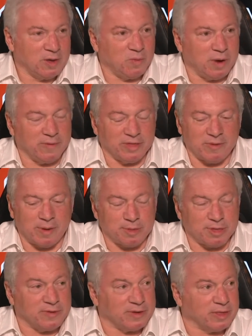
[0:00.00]
whether they're
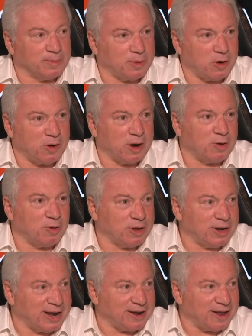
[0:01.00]
representing the borrower or the
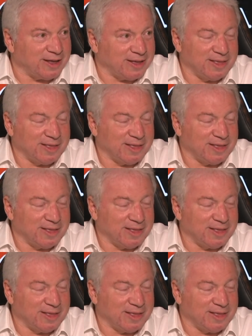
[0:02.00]
lender,